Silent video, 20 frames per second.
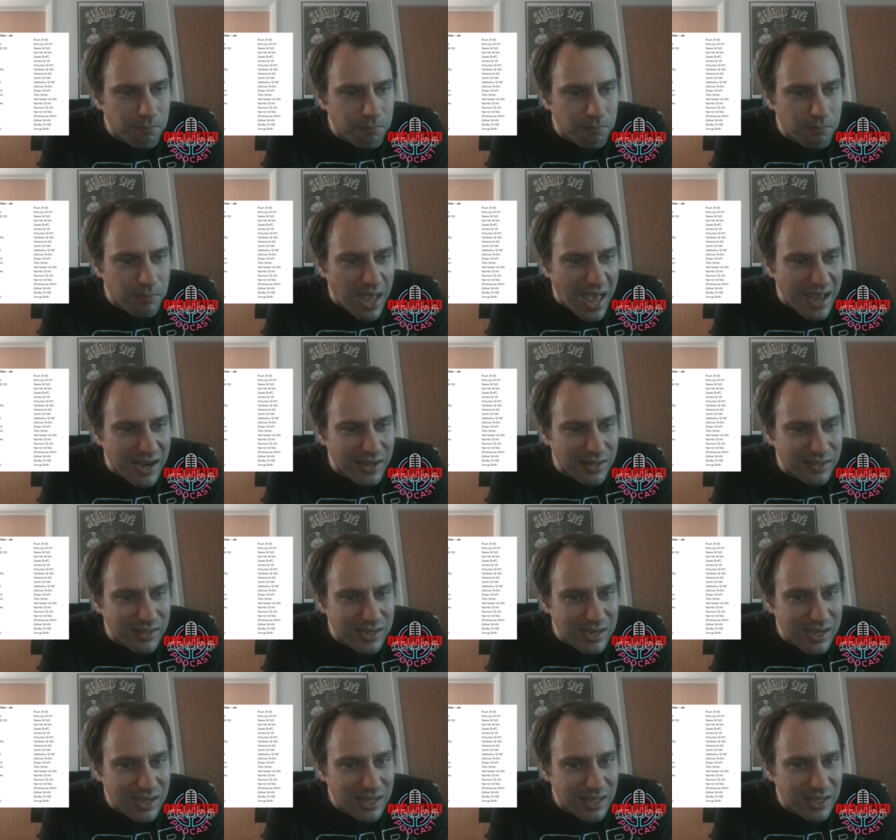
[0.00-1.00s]

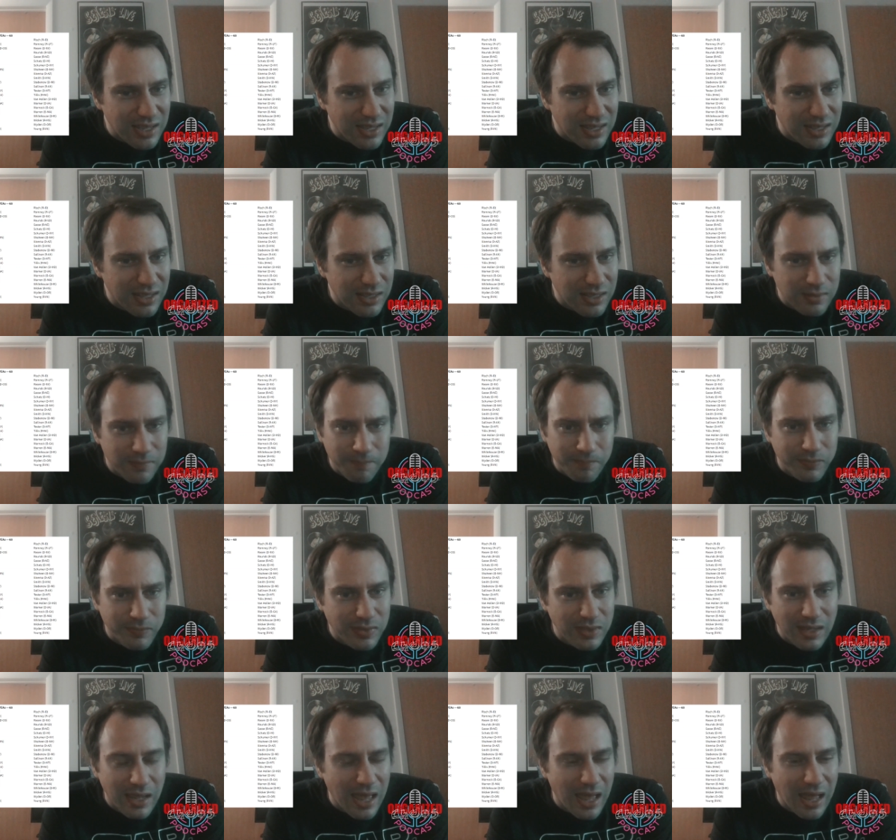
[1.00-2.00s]
Padalia?
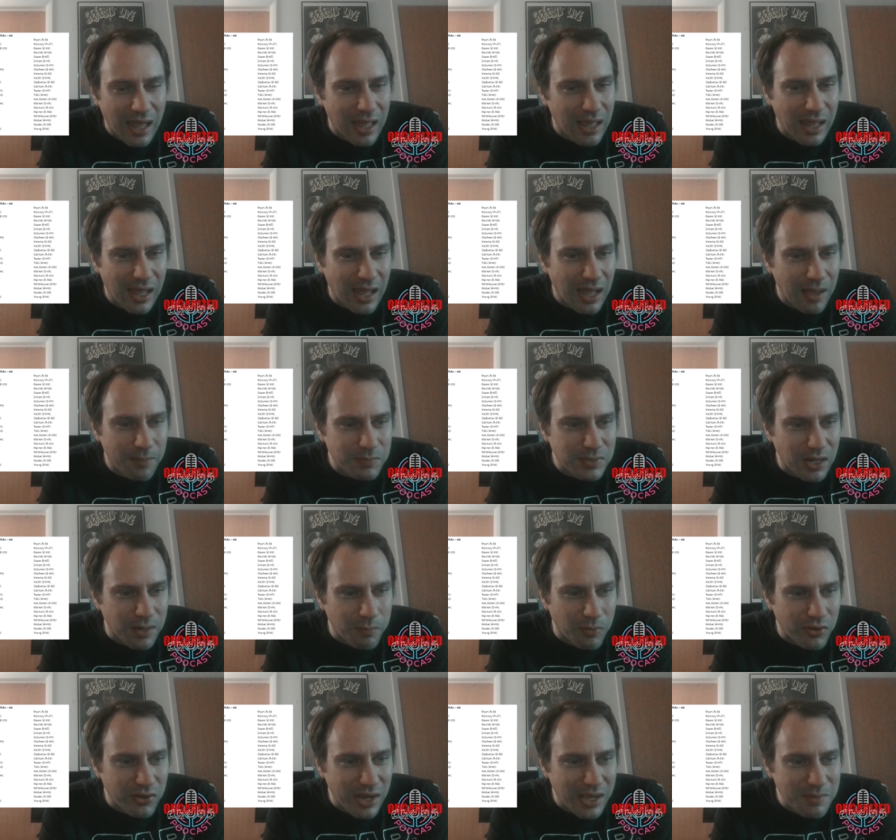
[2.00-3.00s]
I'm
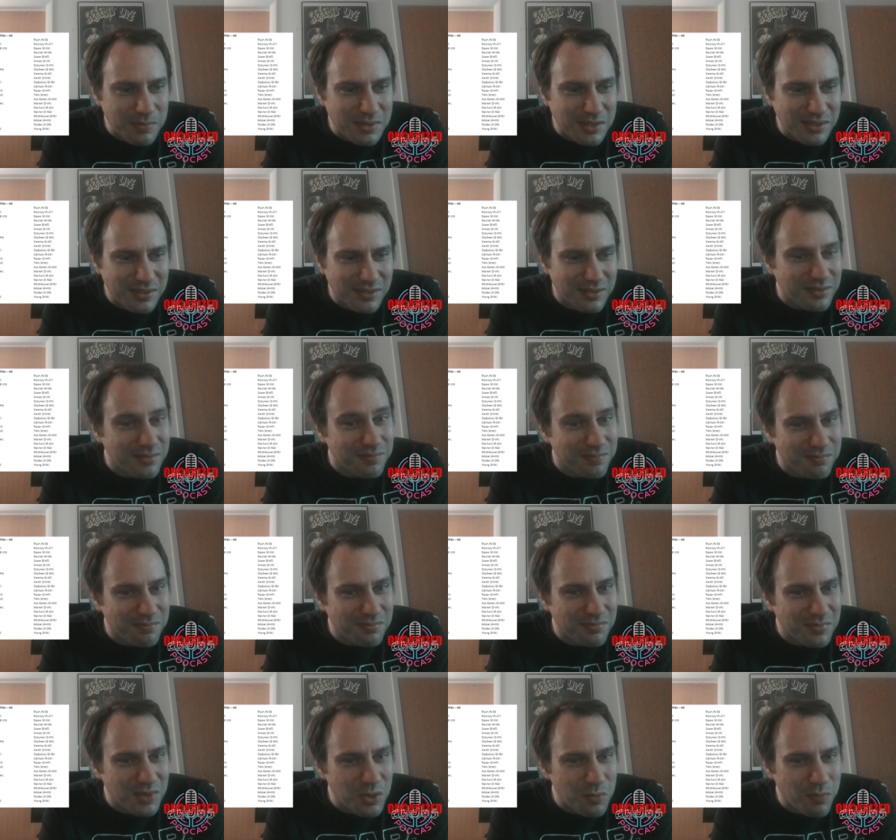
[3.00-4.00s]
terrible at names.
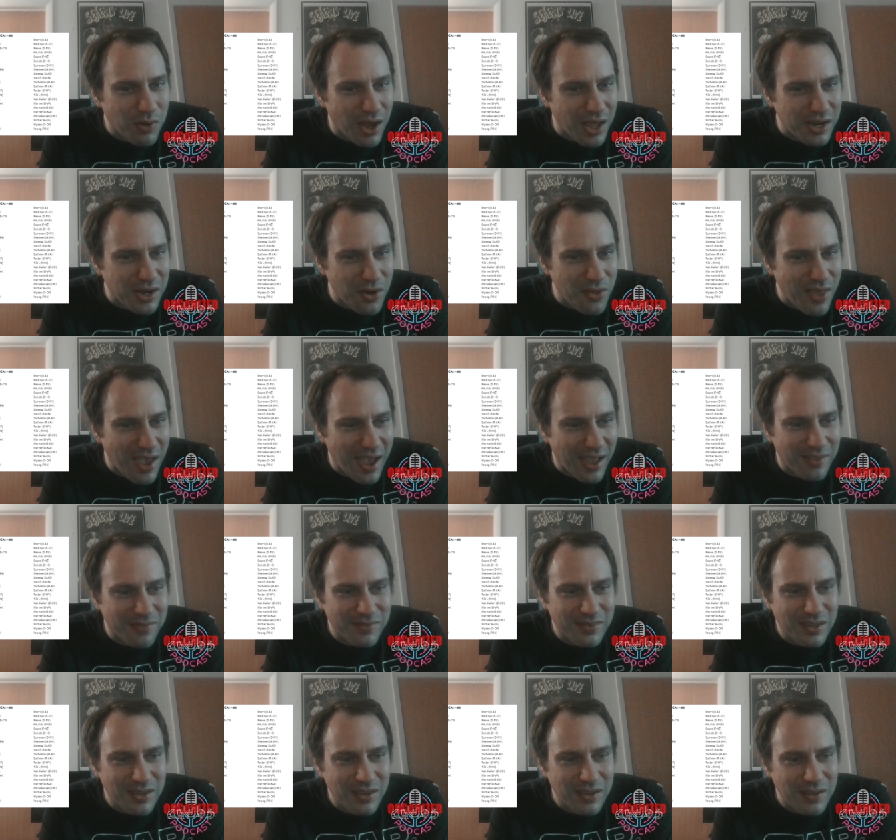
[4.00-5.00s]
You probably know that.
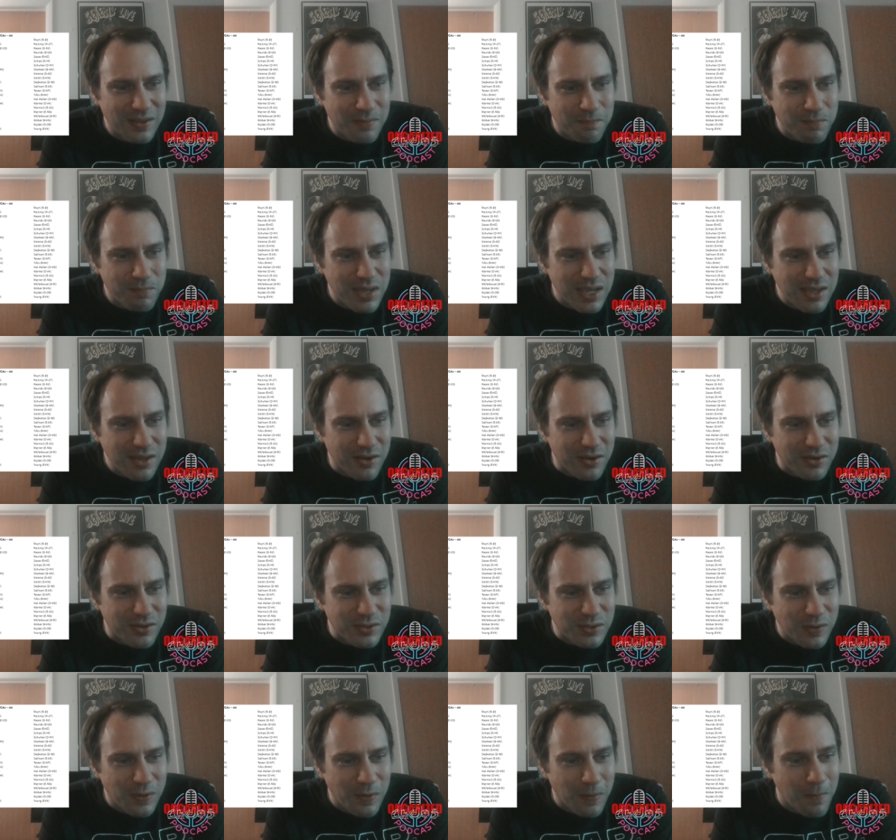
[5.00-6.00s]

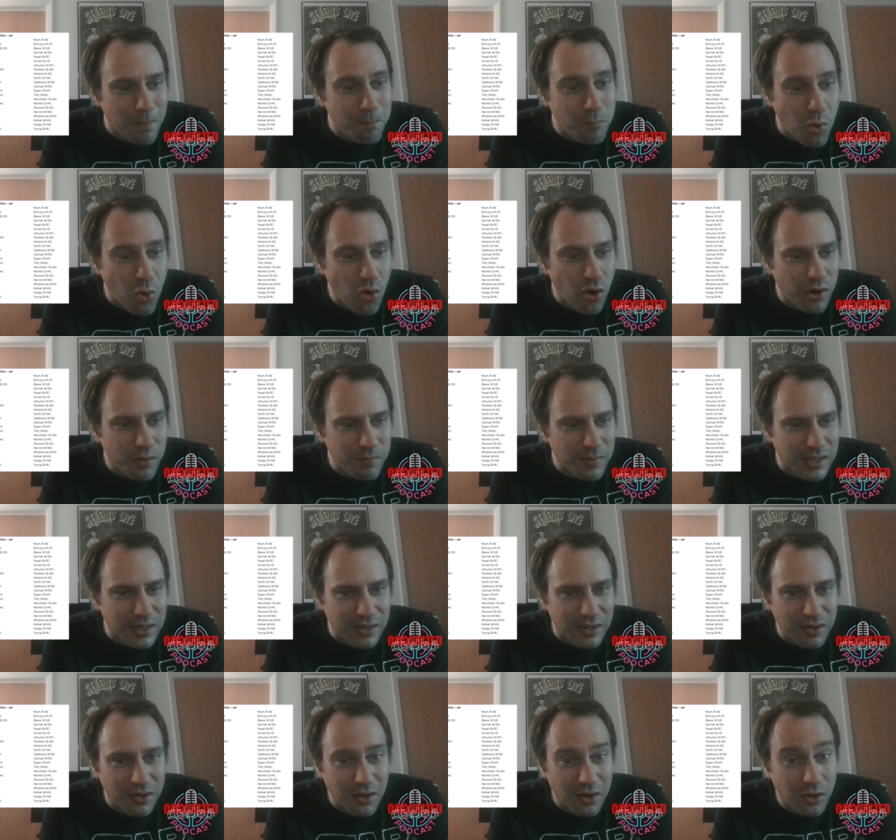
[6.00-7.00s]
Peters,
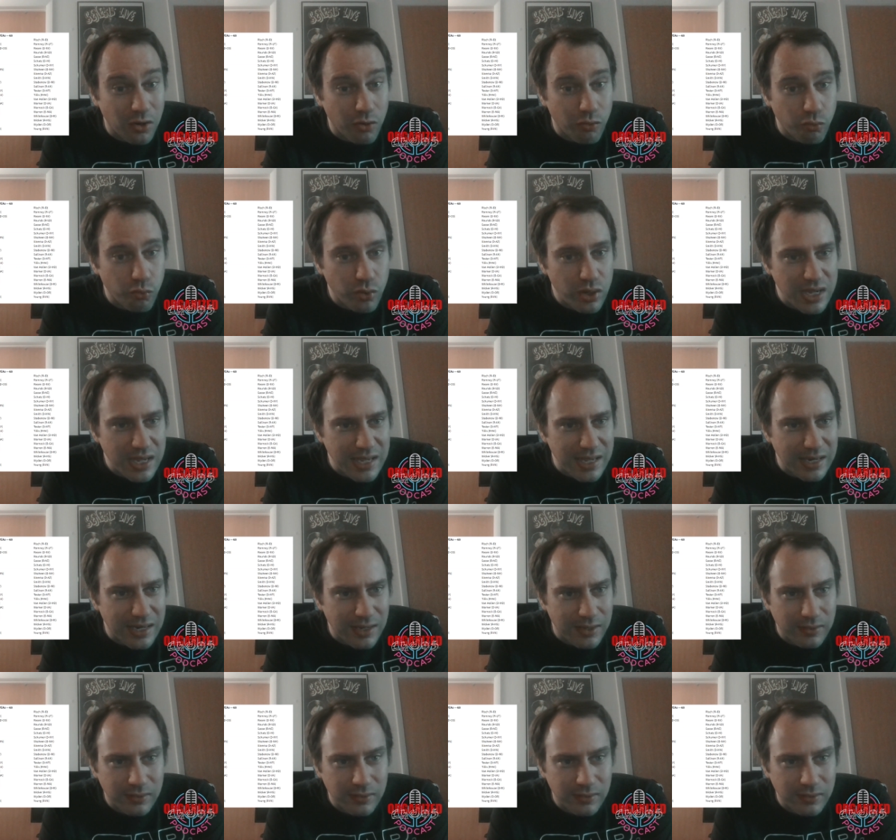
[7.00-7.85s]
Portman, Reed,